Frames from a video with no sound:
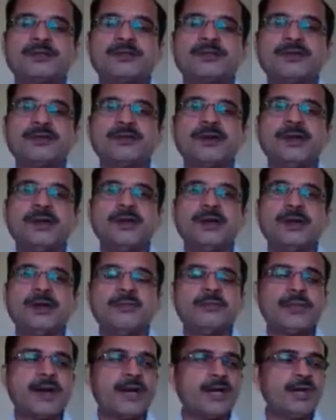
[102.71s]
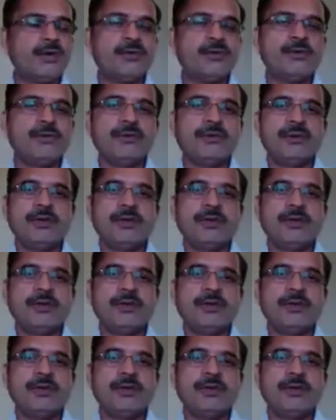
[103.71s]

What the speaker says: electrodes. Okay.